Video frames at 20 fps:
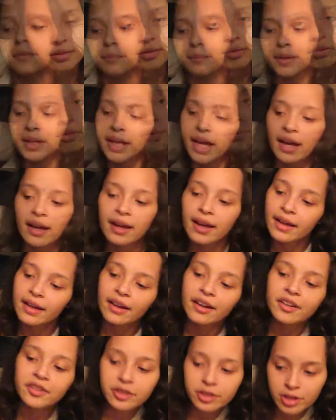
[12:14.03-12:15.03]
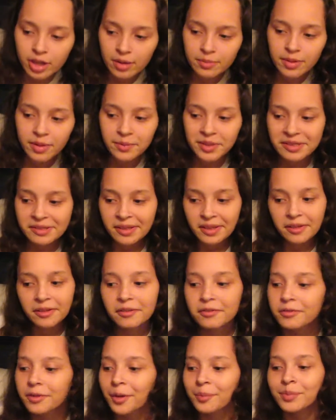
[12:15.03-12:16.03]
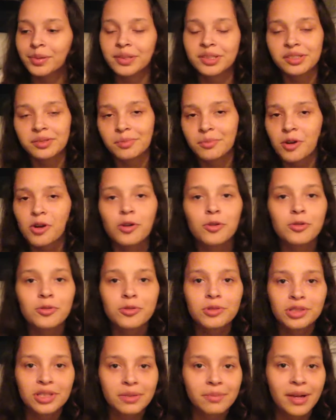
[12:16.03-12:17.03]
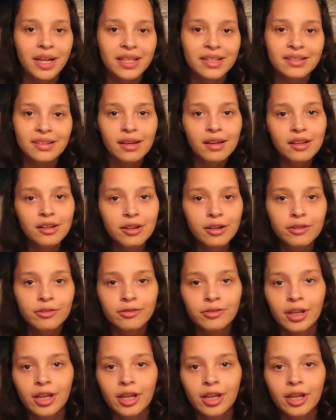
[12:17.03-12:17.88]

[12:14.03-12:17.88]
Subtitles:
But yeah, I got a job by myself. I put some holes in myself.